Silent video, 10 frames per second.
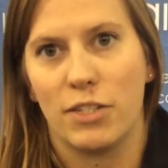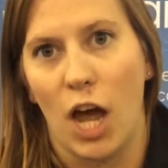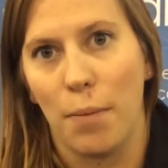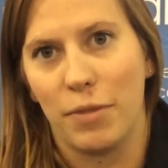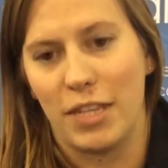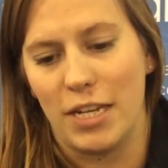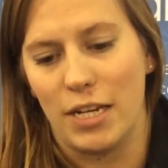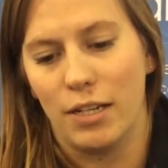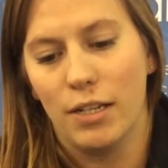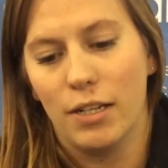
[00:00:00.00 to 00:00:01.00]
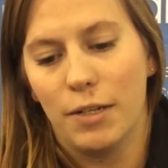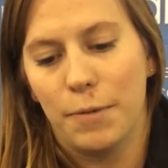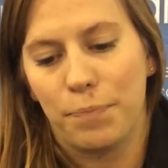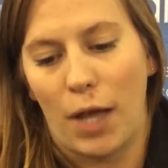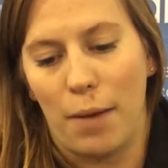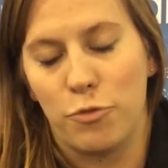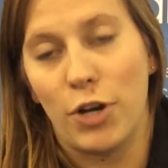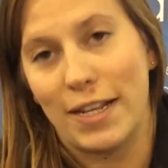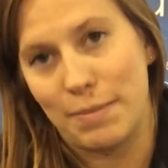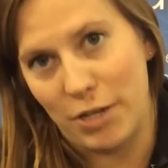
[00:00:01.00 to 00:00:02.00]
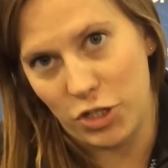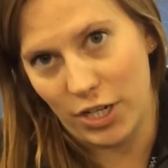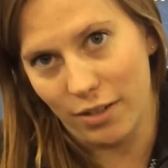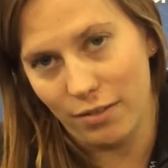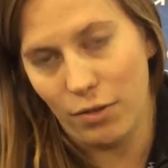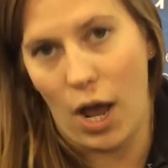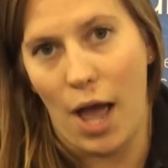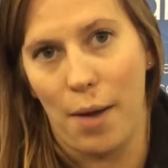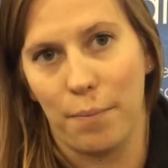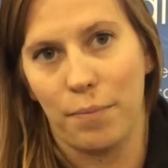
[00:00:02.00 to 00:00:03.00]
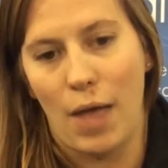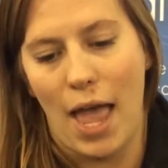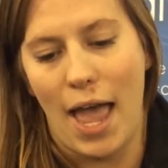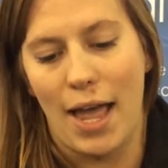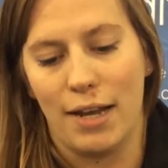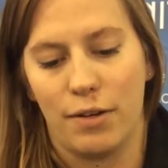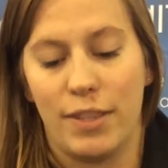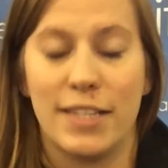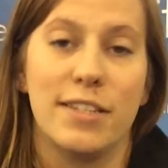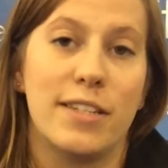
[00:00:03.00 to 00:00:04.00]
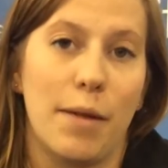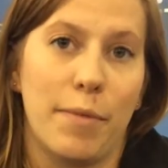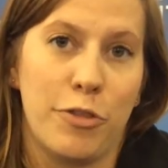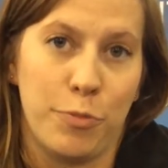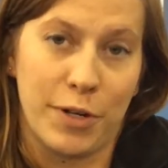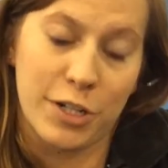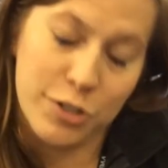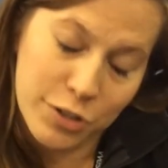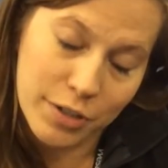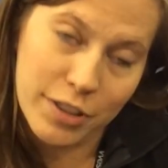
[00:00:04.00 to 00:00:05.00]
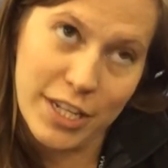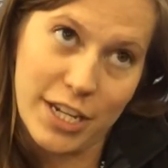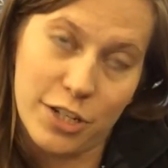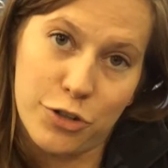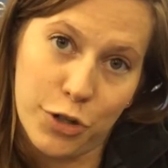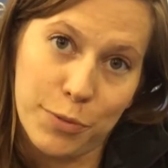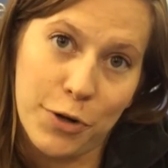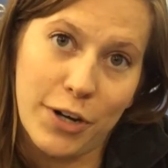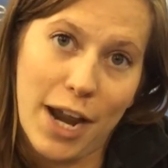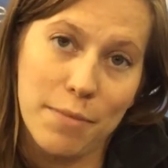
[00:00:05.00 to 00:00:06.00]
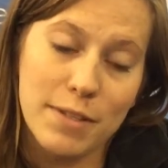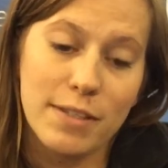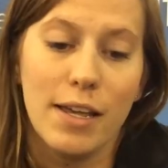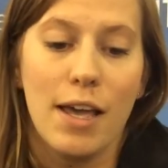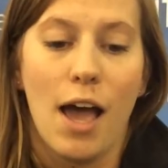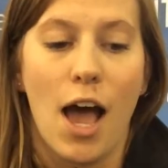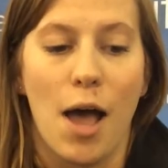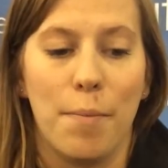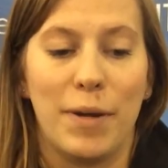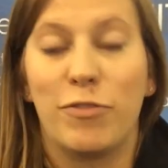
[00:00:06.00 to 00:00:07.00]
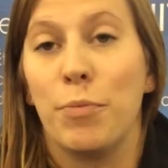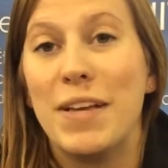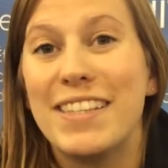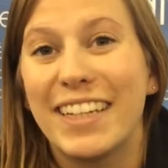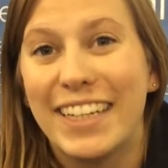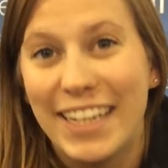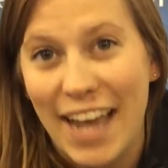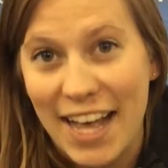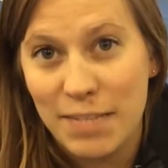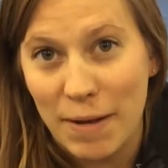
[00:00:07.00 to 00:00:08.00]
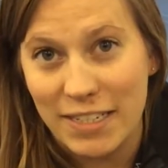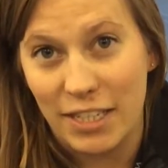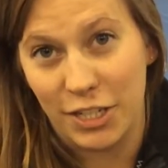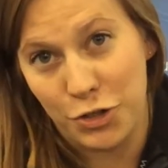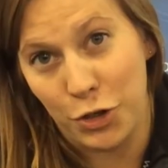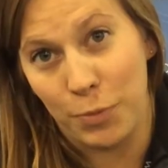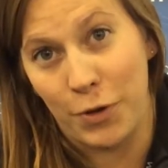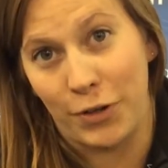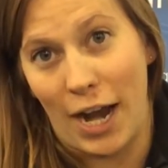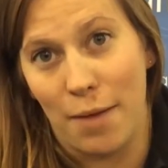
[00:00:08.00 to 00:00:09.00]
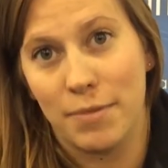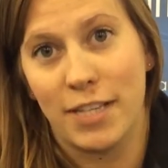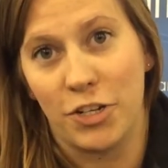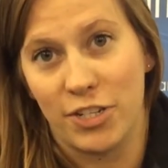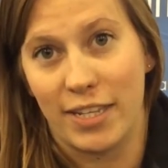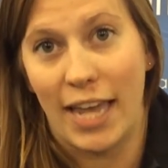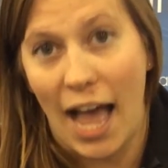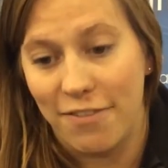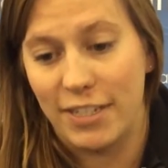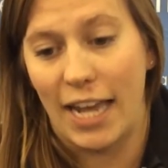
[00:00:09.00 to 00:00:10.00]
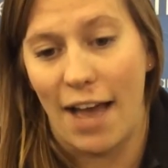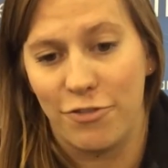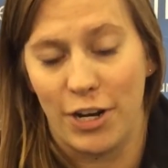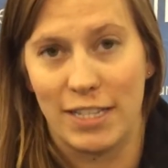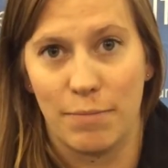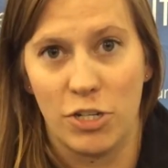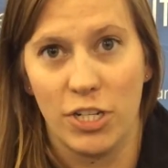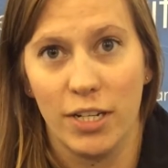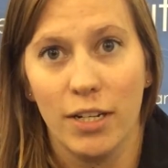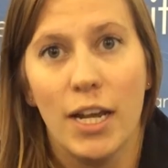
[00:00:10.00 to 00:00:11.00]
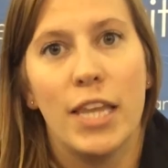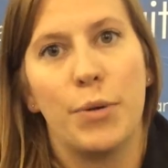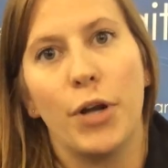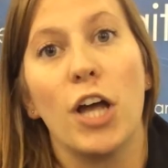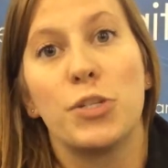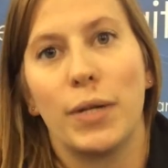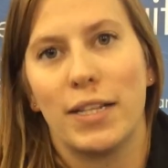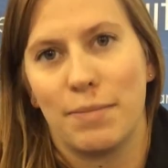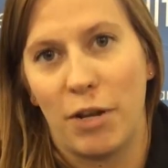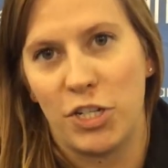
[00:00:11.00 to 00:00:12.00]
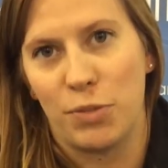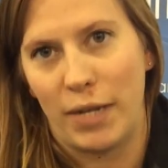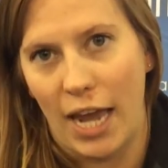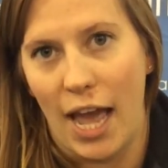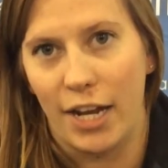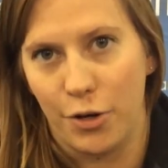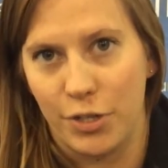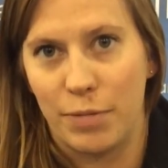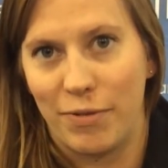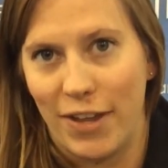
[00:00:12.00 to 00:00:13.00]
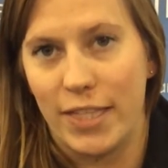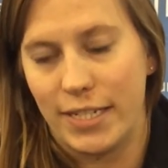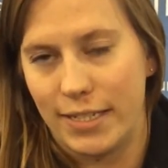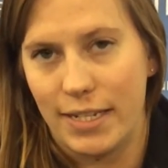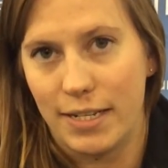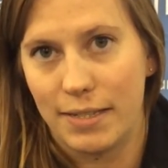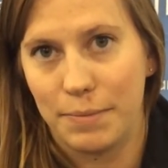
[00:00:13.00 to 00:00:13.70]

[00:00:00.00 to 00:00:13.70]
to stop the transmission, and this is done through the control programs. But if we're missing a key aspect of the control program, such as the calf-to-calf transmission, then we're not doing as much as we can in order to prevent the disease.